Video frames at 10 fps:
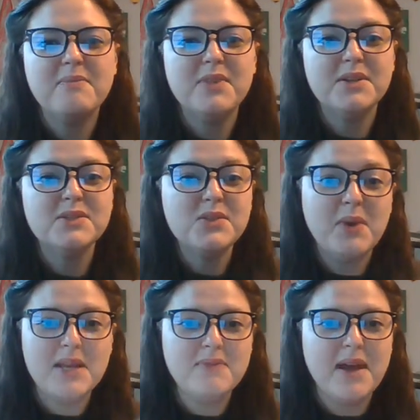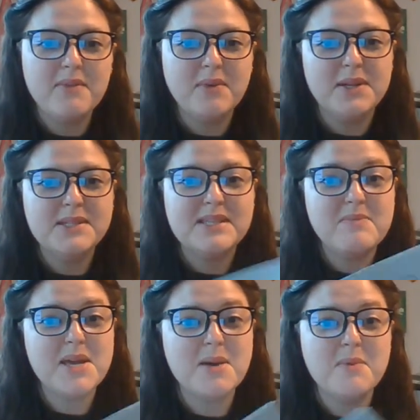There's 25 words that
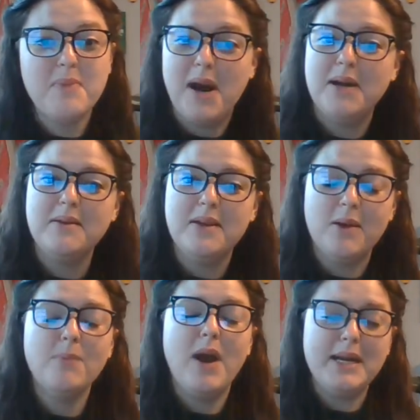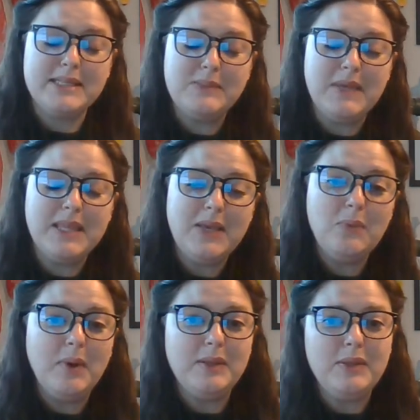make up approximately
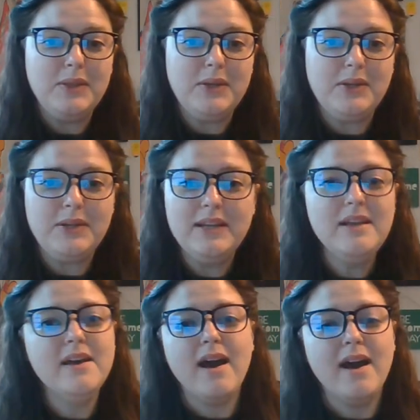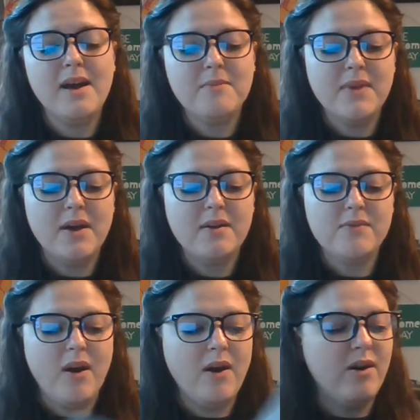1/3 of
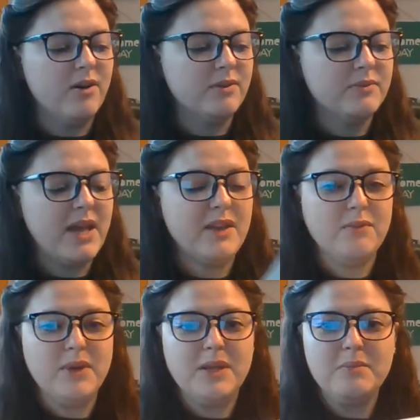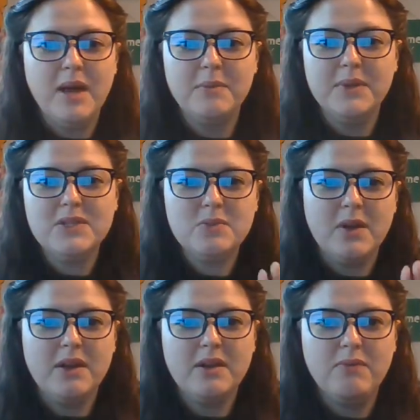all kind of written published
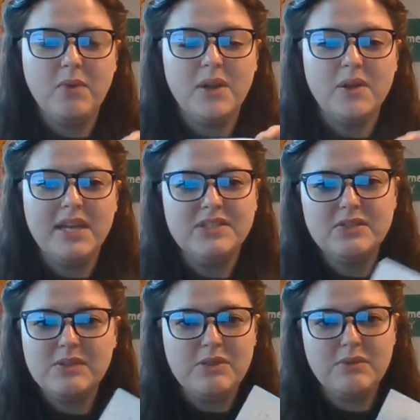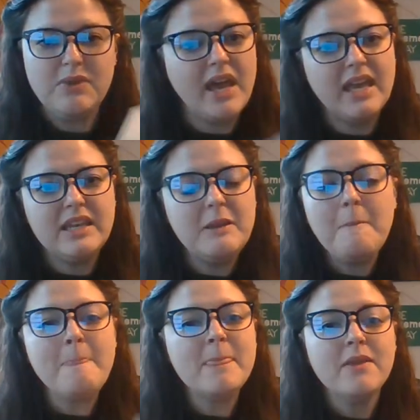work for grades 3 through 9.
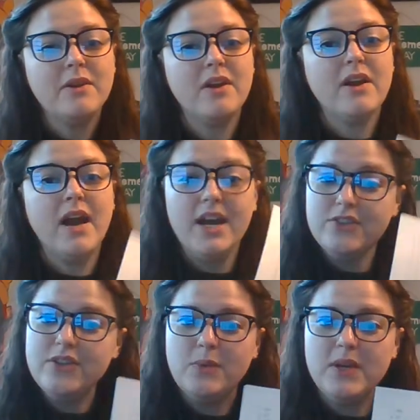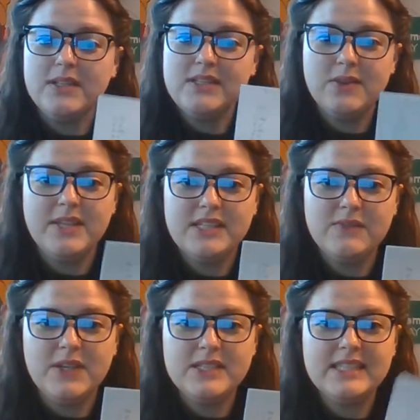There are 100 words, so this
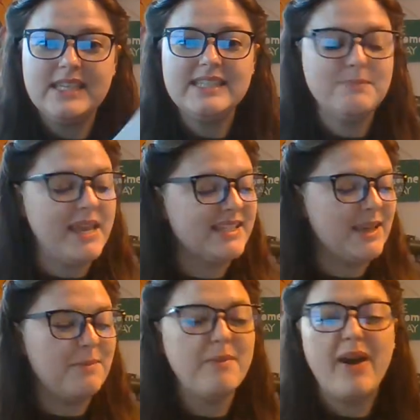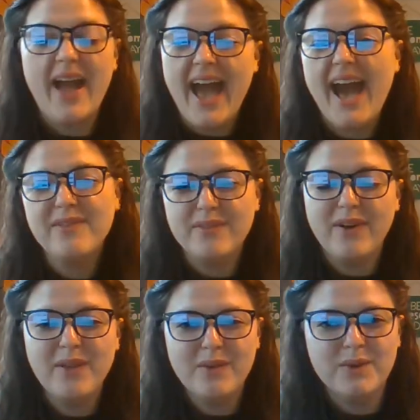first list makes up about half of
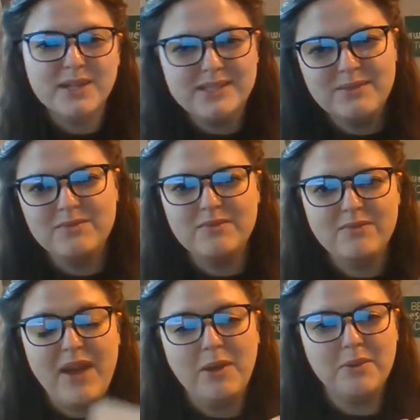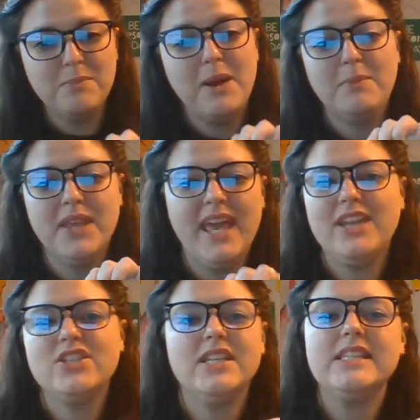all the words found in
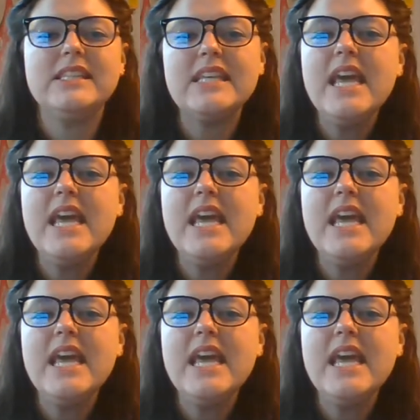publications.